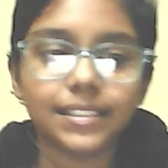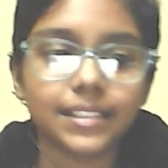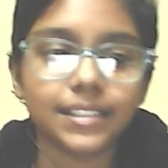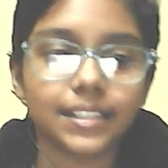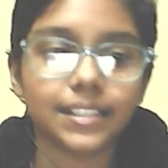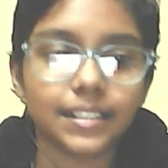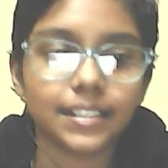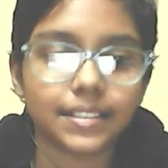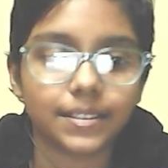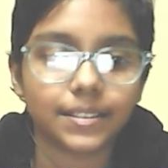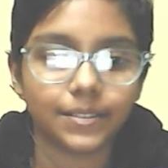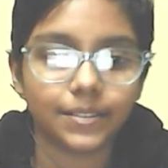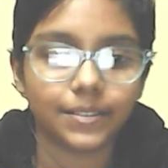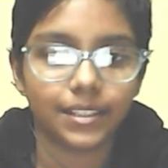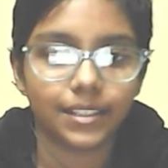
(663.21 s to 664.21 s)
So
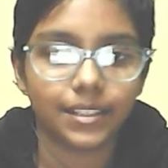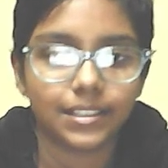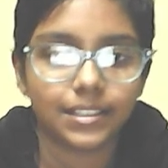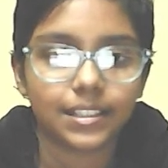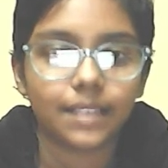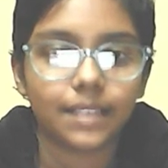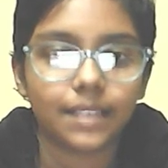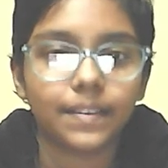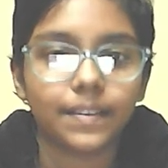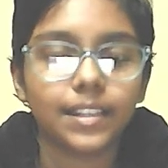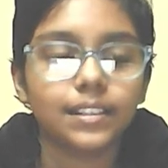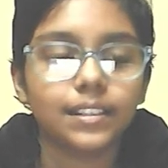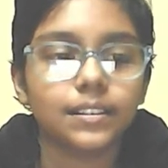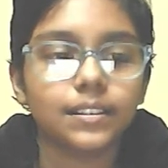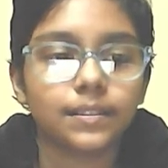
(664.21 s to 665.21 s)
e7,
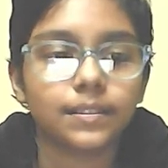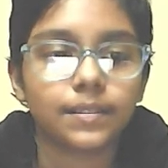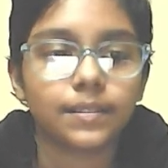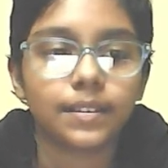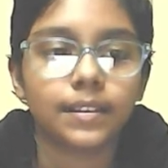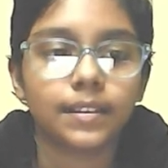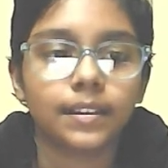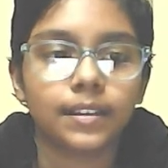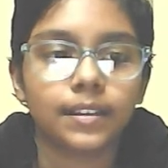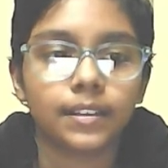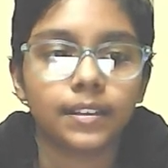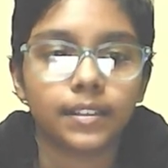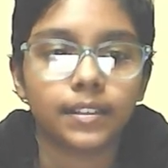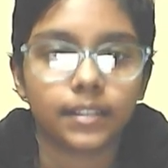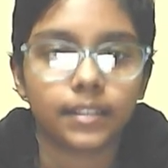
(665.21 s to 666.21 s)

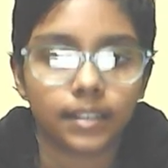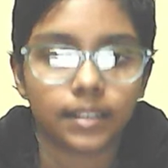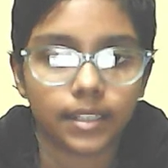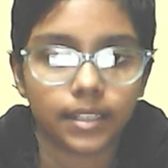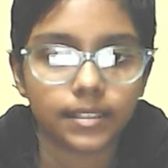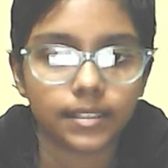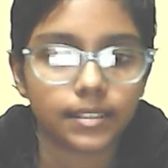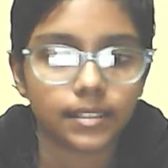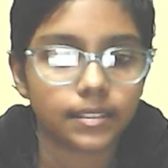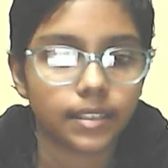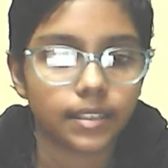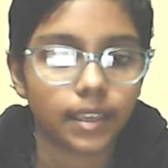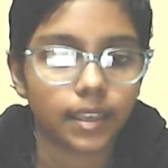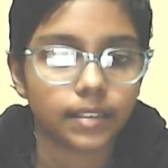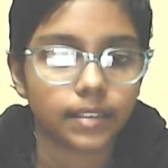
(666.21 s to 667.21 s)
knight
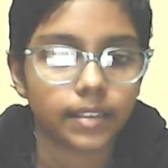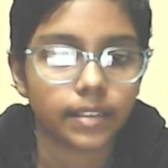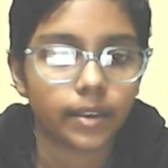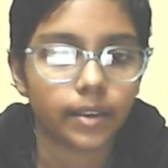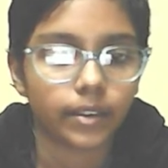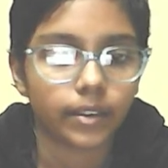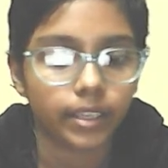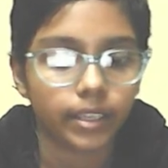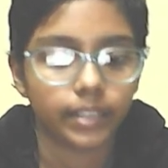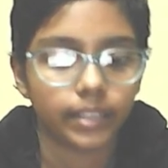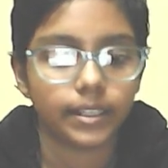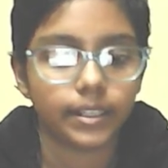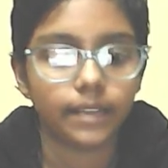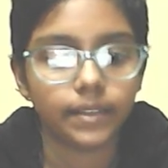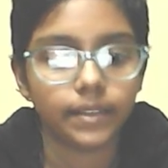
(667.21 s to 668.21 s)
c6. Okay, never
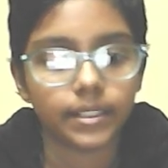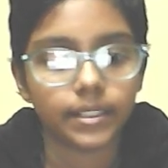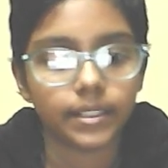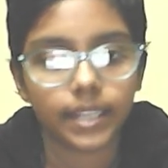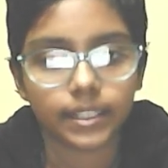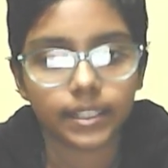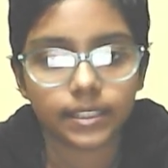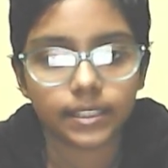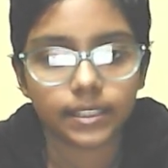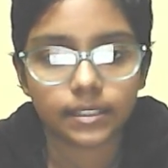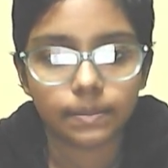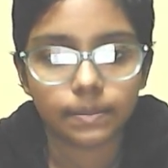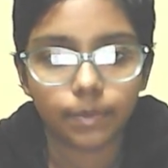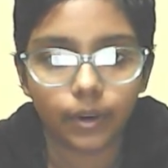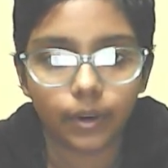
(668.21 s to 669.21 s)
take this
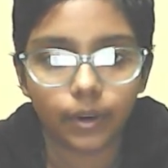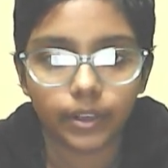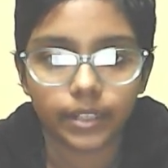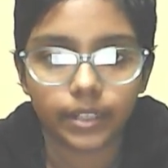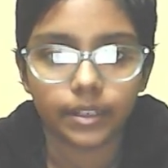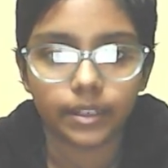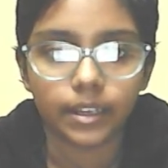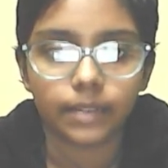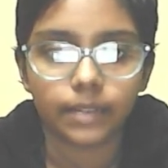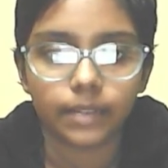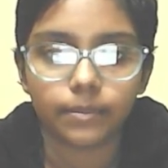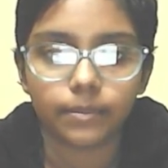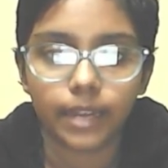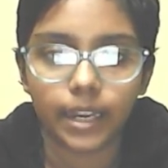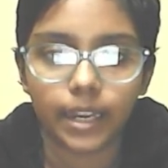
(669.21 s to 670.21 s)
pawn
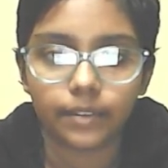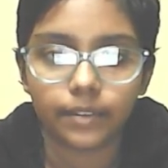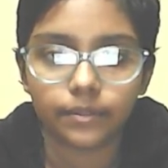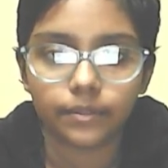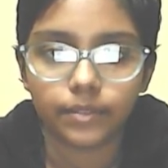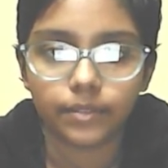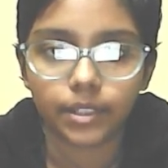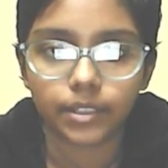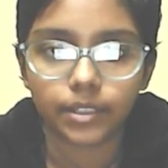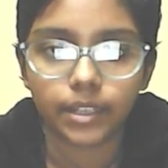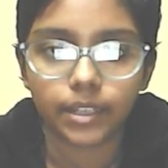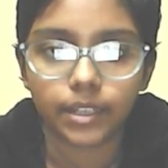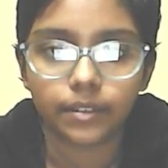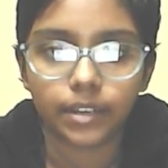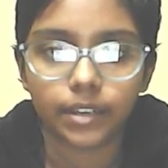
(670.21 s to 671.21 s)

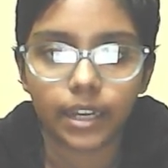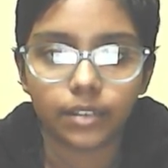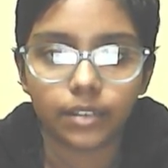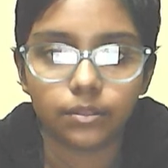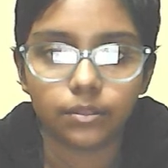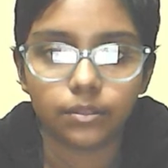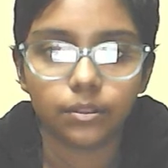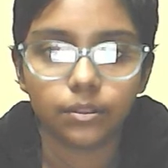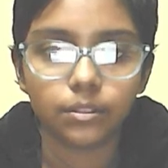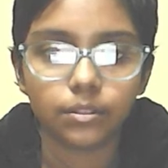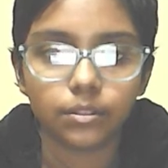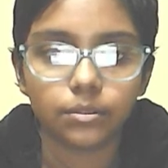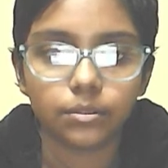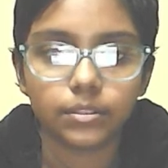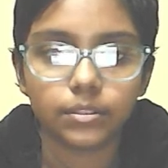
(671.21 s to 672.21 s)
and don't
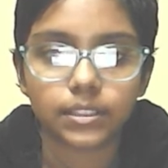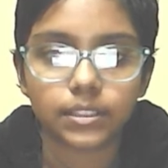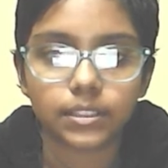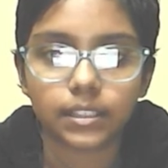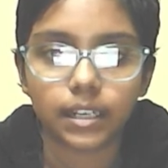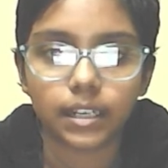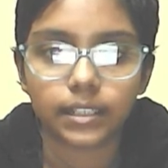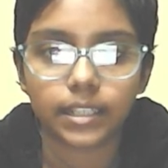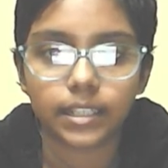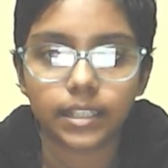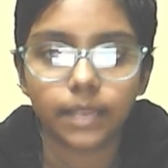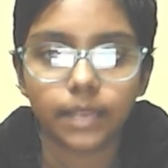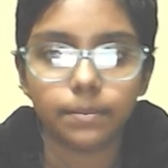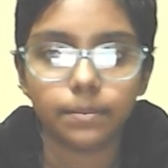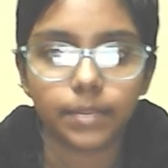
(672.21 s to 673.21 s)
lose a
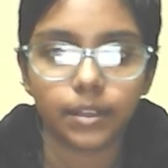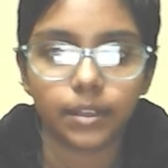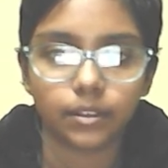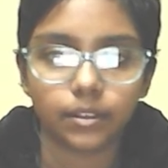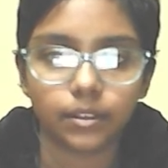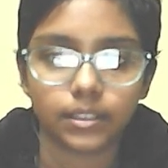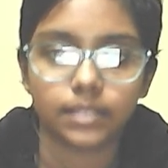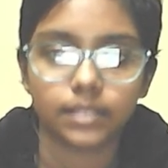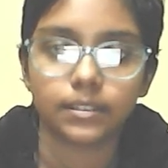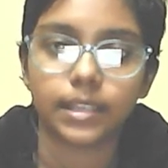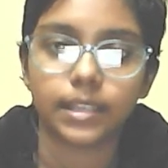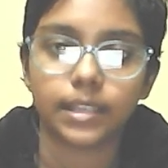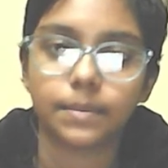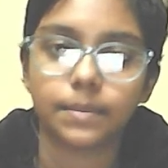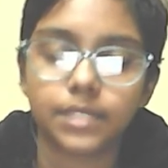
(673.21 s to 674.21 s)
tempi on
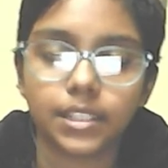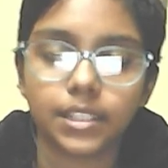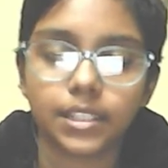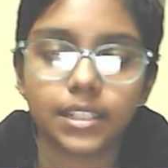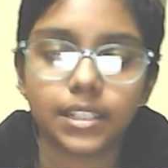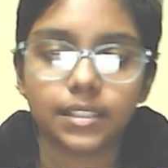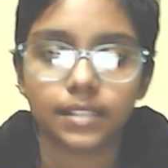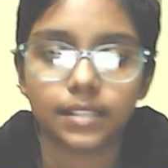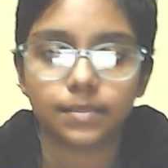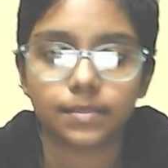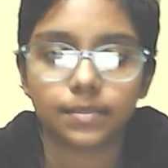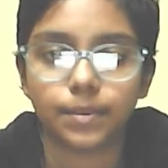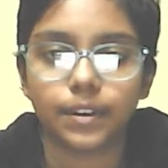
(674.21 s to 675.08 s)
capturing this pawn.